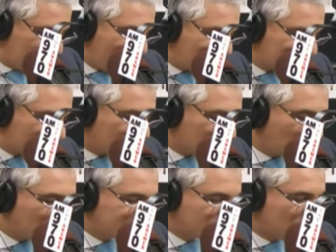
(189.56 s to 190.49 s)
based on
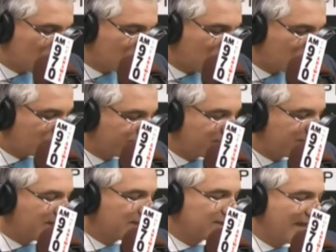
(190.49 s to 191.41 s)
what's going on over
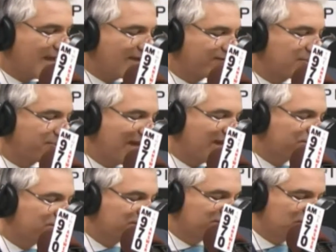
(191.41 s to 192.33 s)
here, they have the
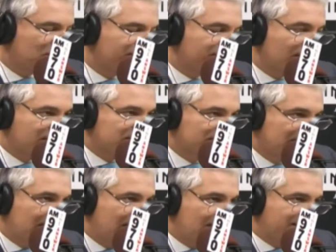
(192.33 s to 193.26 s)
patient surveys
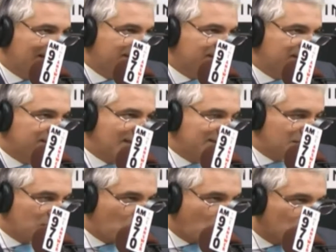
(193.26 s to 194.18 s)

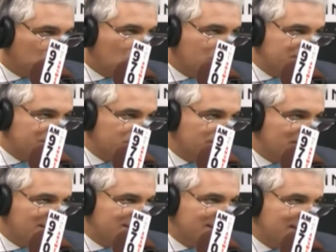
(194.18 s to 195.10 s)
that all goes into
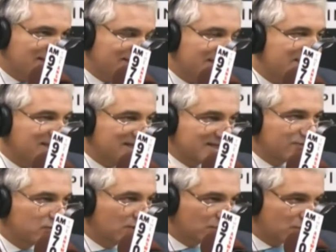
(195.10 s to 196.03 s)
Medicare. Then they give
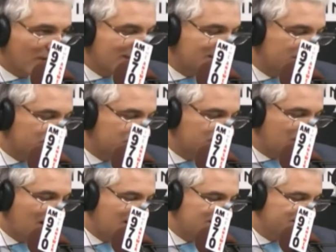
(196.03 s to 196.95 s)
you a rating to
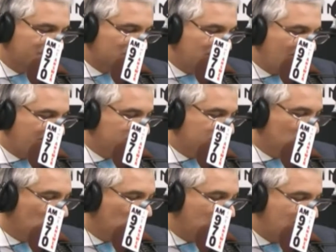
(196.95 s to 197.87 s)
the hospital. And
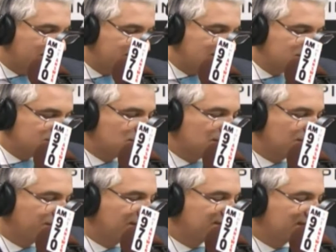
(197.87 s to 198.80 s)
so these are the
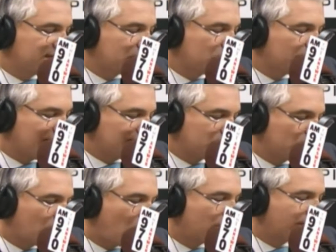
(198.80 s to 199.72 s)
things that they look at:
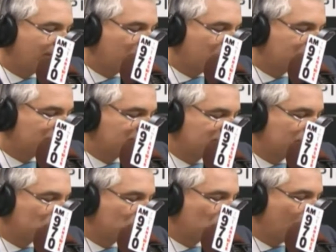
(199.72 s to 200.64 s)
long emergency
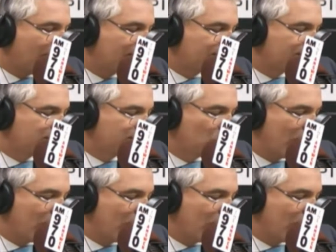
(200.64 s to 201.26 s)
room wait